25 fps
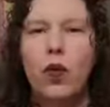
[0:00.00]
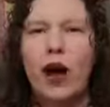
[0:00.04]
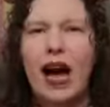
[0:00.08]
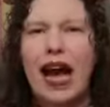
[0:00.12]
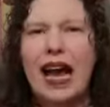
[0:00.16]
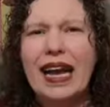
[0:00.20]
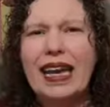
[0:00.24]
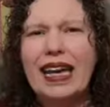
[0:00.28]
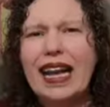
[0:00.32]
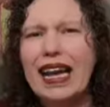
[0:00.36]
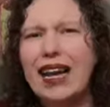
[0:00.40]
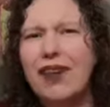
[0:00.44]

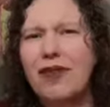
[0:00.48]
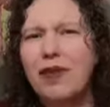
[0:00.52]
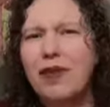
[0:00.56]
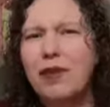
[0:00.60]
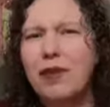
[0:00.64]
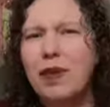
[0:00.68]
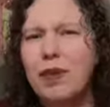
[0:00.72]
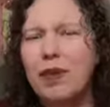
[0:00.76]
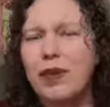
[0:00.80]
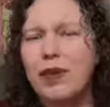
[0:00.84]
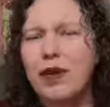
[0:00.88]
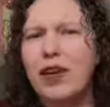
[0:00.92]
I can't
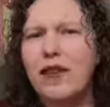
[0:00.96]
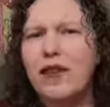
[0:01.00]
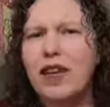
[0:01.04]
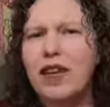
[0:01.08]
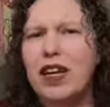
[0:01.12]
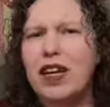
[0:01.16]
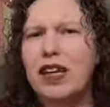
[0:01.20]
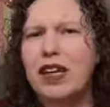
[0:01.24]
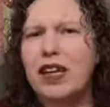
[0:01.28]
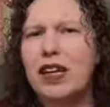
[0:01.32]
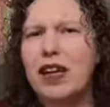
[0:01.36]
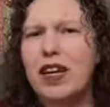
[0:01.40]
remember if
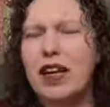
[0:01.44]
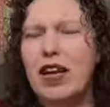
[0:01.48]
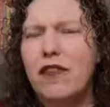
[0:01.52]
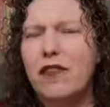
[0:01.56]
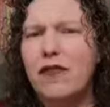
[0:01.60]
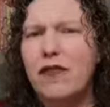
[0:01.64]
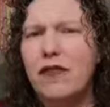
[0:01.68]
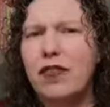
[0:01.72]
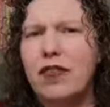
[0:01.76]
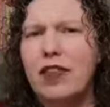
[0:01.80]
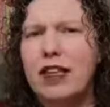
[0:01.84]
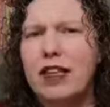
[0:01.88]
it,
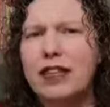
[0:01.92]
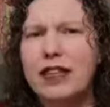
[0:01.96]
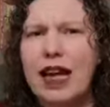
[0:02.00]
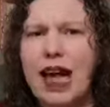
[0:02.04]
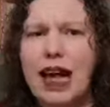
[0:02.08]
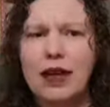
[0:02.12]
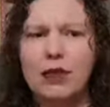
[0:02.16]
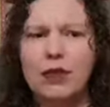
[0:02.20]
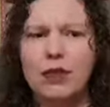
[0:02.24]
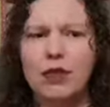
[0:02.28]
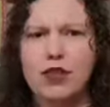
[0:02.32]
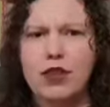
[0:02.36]
if these
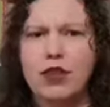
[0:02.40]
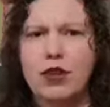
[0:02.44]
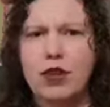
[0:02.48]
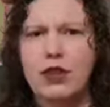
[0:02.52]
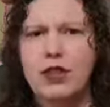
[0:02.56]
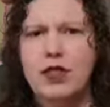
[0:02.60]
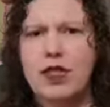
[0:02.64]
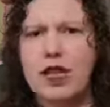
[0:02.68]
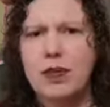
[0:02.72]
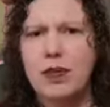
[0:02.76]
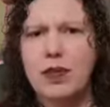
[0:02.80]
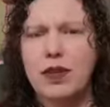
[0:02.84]
items are
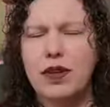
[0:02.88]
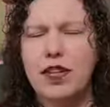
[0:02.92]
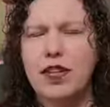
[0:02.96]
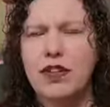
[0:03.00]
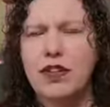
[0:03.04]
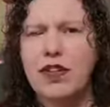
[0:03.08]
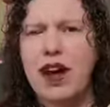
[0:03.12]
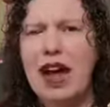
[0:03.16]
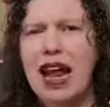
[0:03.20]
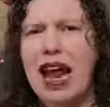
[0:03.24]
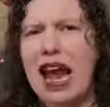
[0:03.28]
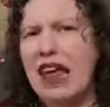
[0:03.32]
sold separately
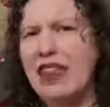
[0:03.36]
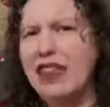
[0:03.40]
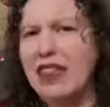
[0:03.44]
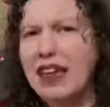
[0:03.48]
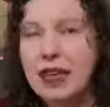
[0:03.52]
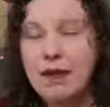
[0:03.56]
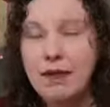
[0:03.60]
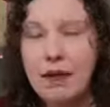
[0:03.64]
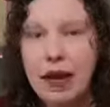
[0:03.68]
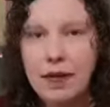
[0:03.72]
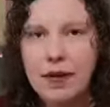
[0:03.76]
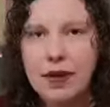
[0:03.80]
or not. I
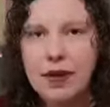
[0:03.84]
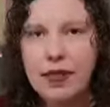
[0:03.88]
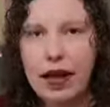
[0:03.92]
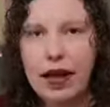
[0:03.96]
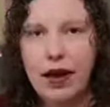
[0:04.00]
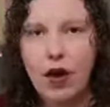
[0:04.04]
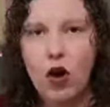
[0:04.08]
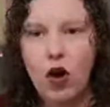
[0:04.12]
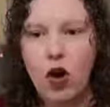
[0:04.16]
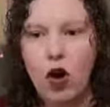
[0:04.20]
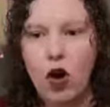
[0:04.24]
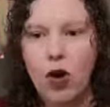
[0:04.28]
think maybe
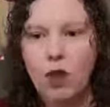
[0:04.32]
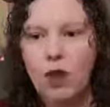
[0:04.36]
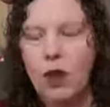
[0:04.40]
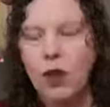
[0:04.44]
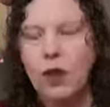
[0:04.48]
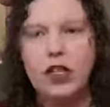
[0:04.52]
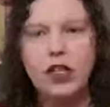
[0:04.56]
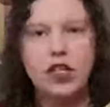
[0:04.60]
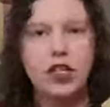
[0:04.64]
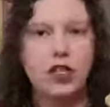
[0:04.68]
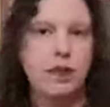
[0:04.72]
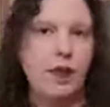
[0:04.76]
they are,
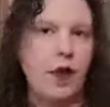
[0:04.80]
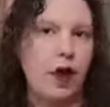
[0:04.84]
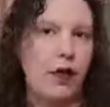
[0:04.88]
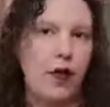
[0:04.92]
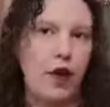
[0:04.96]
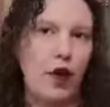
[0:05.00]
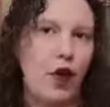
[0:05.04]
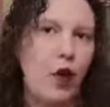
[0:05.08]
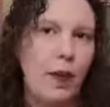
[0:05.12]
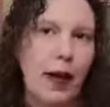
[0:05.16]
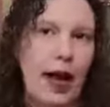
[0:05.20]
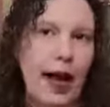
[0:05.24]
but we just bought
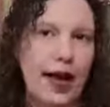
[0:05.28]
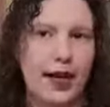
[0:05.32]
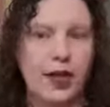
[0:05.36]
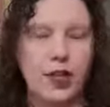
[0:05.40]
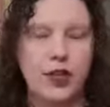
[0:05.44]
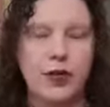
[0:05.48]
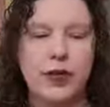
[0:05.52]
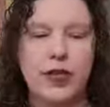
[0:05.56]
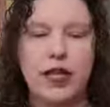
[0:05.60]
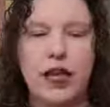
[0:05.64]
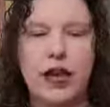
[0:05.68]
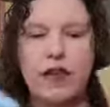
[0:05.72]
the whole
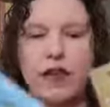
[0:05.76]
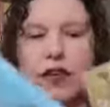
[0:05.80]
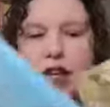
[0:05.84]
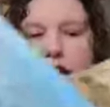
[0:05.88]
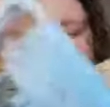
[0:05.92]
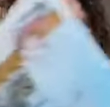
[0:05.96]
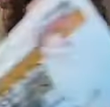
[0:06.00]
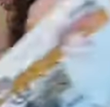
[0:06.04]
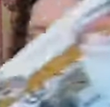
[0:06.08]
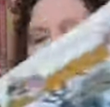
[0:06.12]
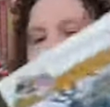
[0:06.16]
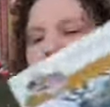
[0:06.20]
package with
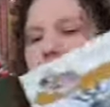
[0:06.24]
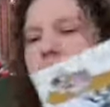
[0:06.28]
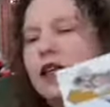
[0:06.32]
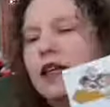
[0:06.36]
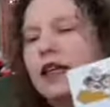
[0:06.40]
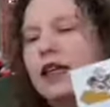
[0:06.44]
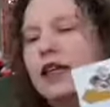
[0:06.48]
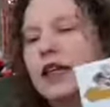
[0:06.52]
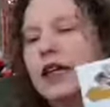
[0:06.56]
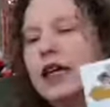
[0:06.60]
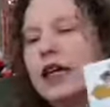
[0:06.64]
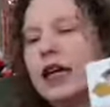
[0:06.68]
everything in it.